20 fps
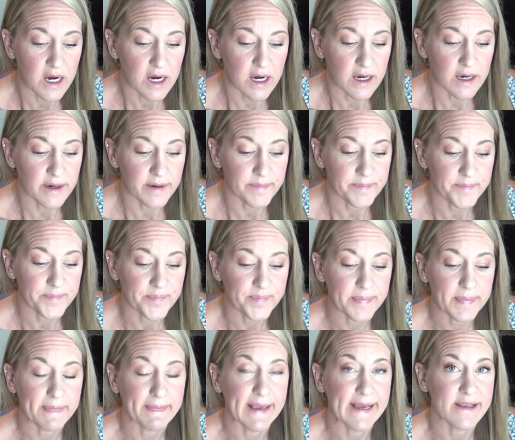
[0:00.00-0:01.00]
It's on
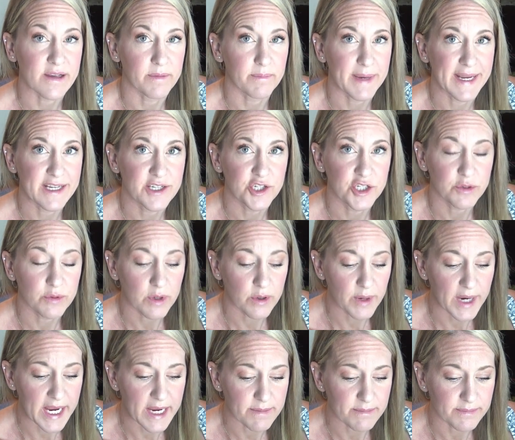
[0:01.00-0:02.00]
page
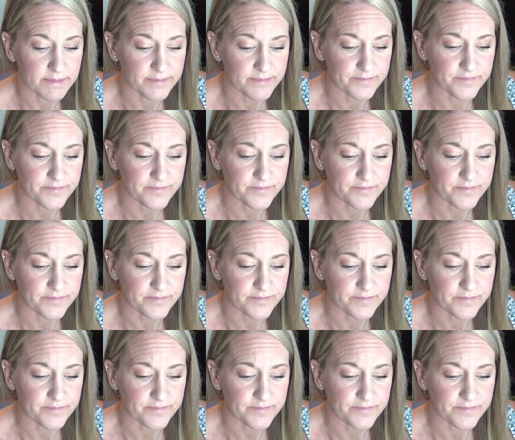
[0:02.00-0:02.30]
208.